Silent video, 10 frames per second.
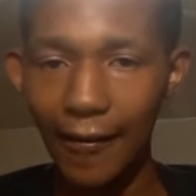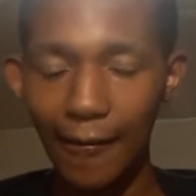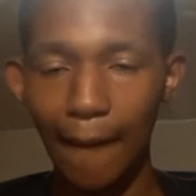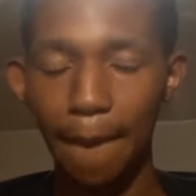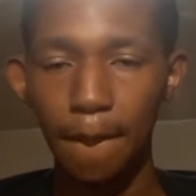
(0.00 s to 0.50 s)

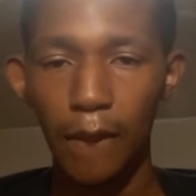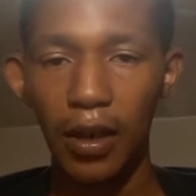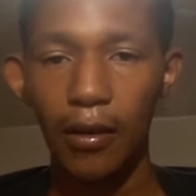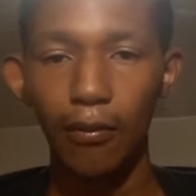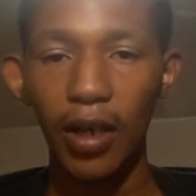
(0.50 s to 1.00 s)
But
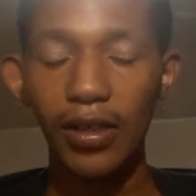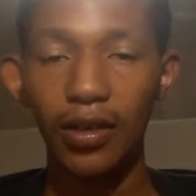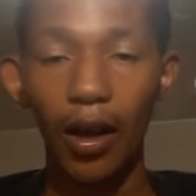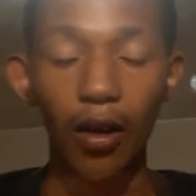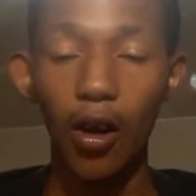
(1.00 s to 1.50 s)
their own
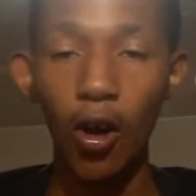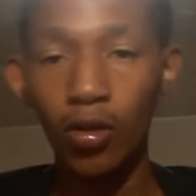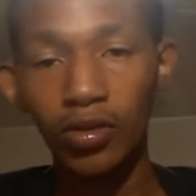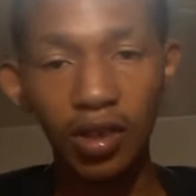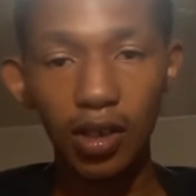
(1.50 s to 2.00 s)

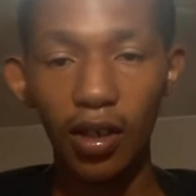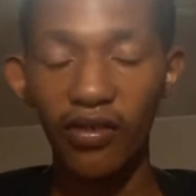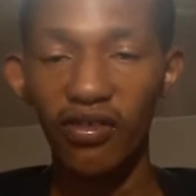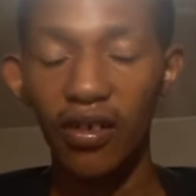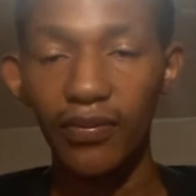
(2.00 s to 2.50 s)
self
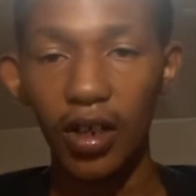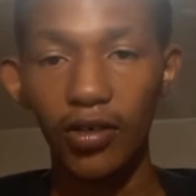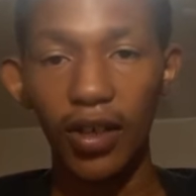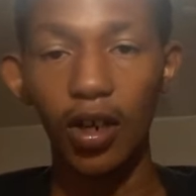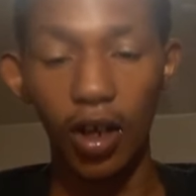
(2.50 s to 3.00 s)
are they
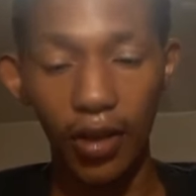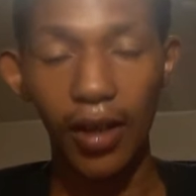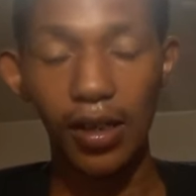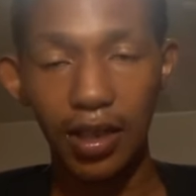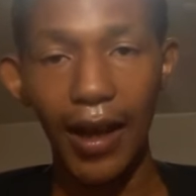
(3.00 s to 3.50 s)
attacking.
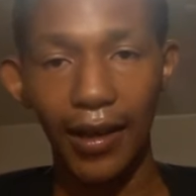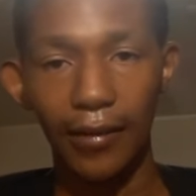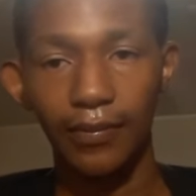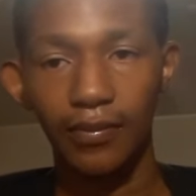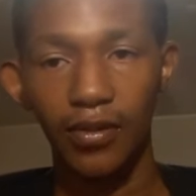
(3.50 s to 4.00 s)
They
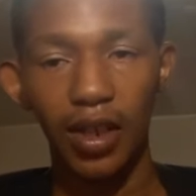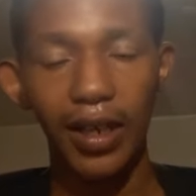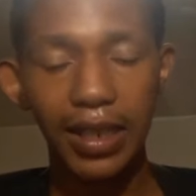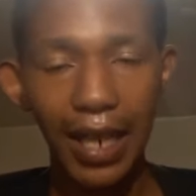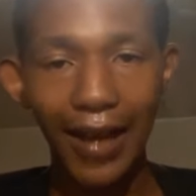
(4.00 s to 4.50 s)
attack their
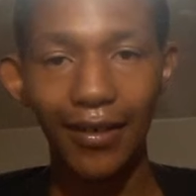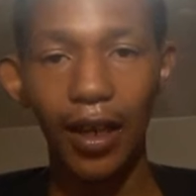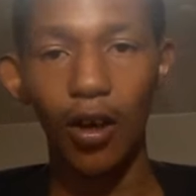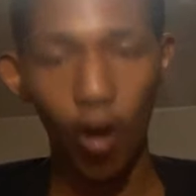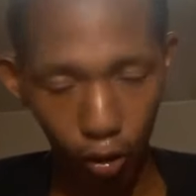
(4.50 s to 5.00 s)
own
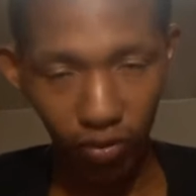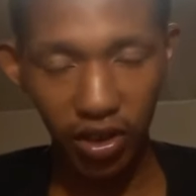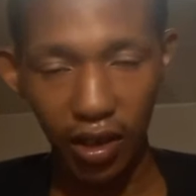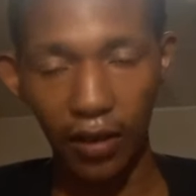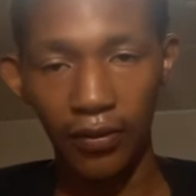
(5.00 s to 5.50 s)
self.
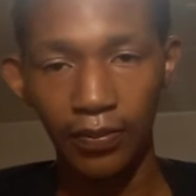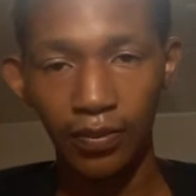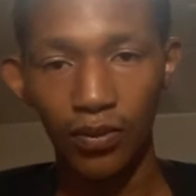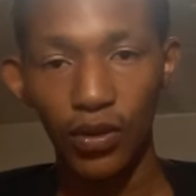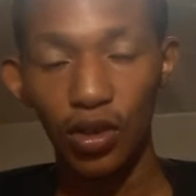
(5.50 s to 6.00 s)

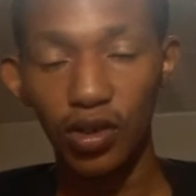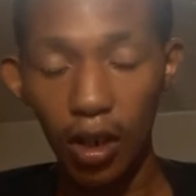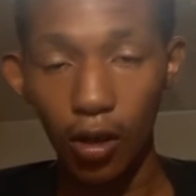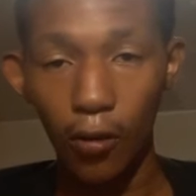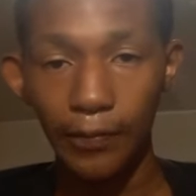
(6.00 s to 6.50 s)
So,
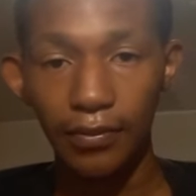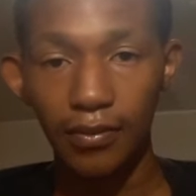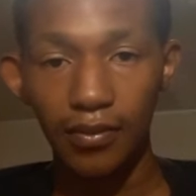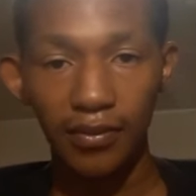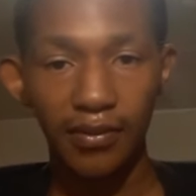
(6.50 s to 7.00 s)

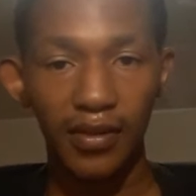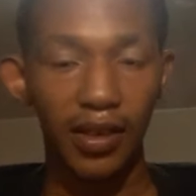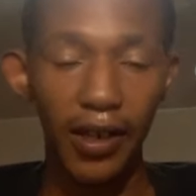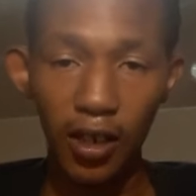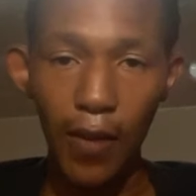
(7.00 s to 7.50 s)
anybody who
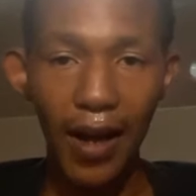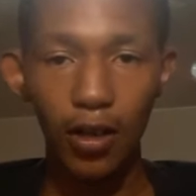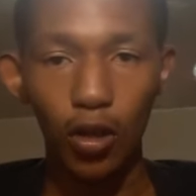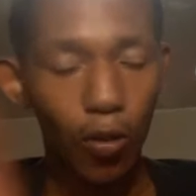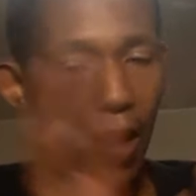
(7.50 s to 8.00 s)
watches
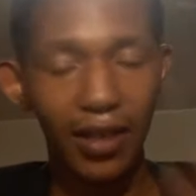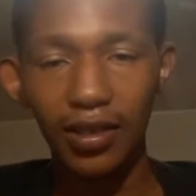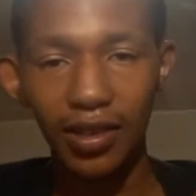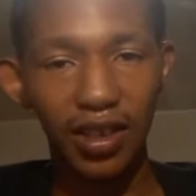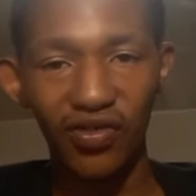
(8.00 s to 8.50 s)
this
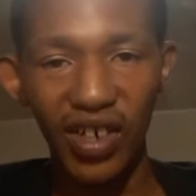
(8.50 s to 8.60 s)
video,